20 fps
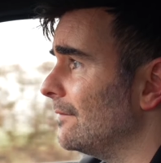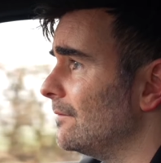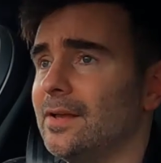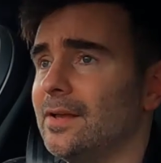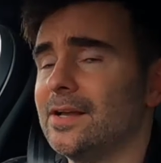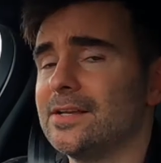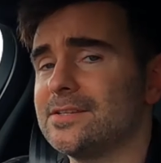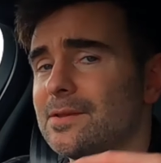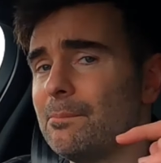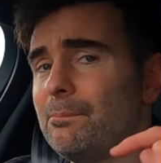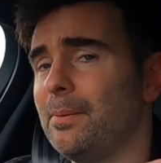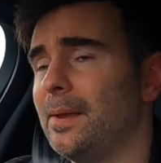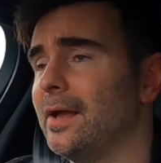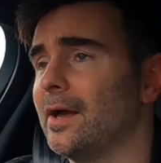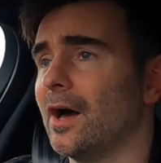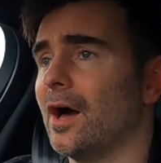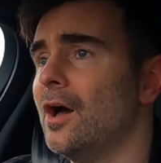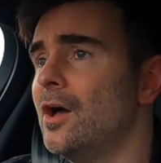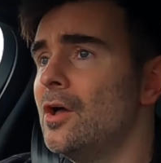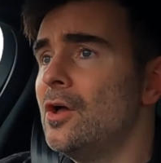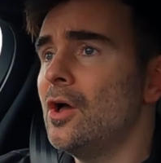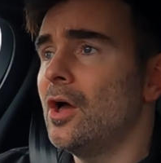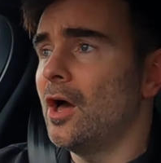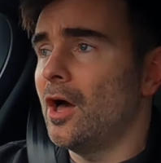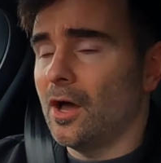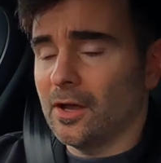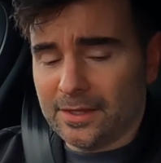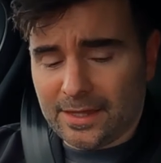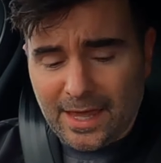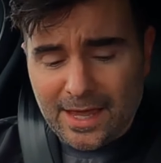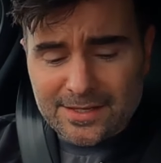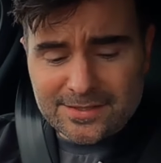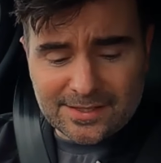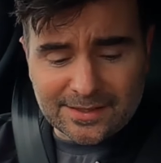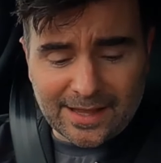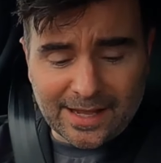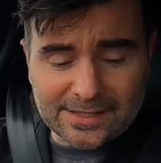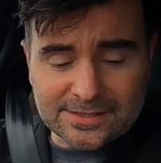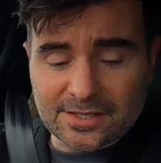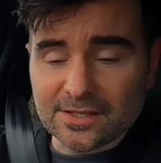It has a bigger gear
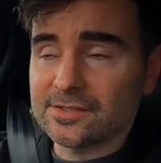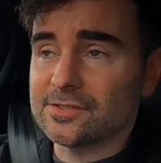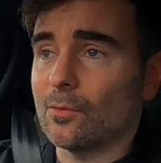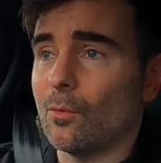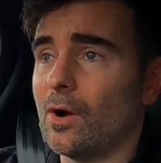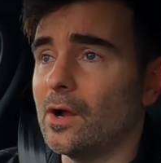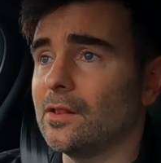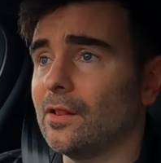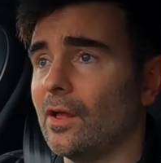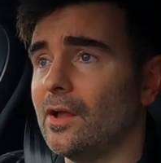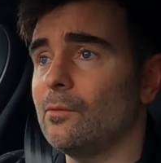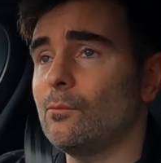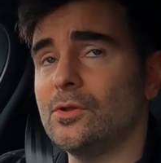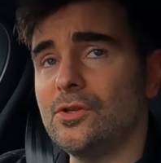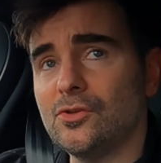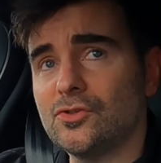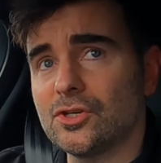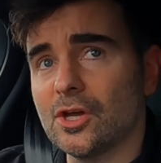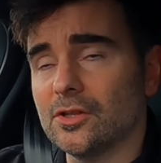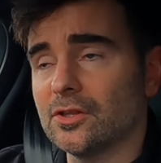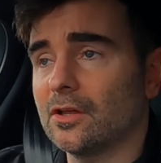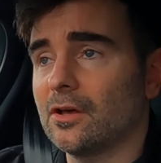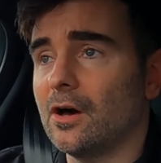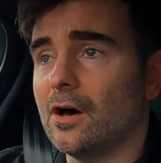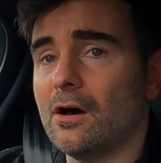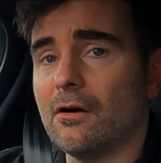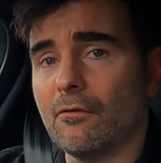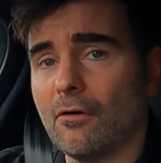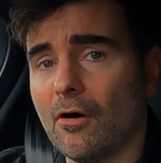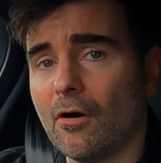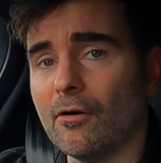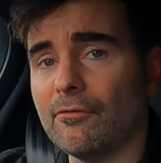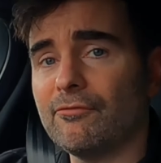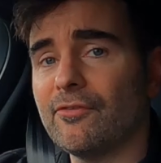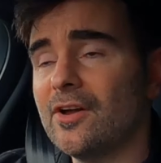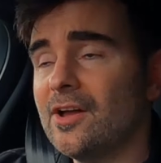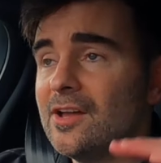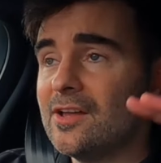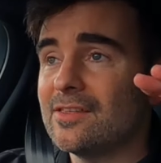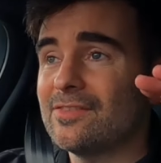selector, so I like when you turn the car
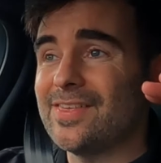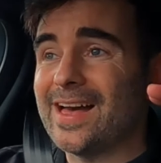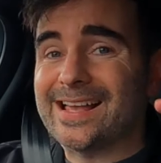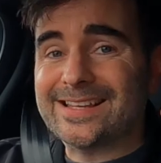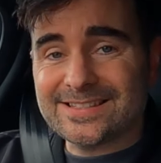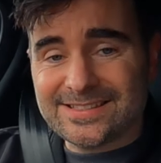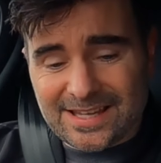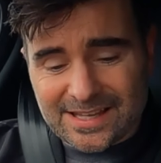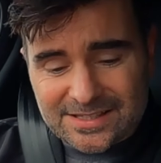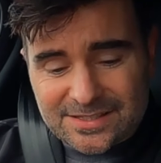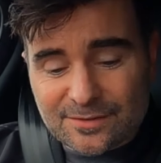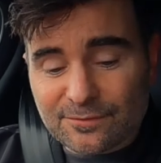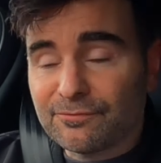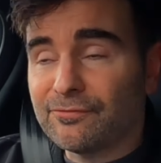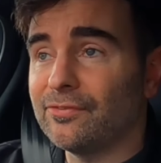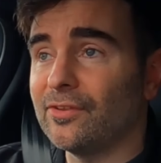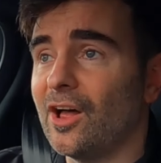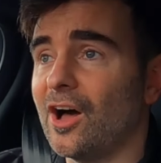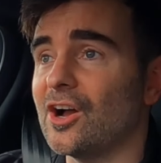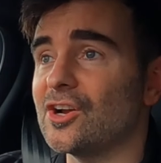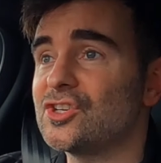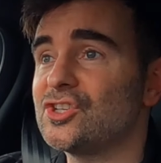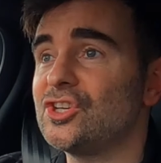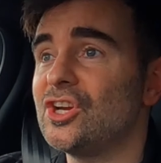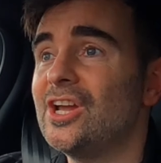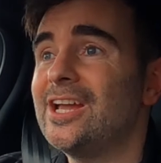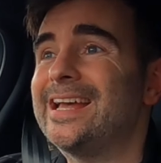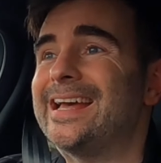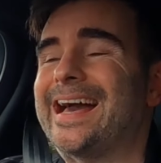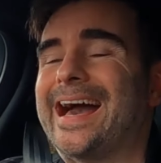off, that sits flush,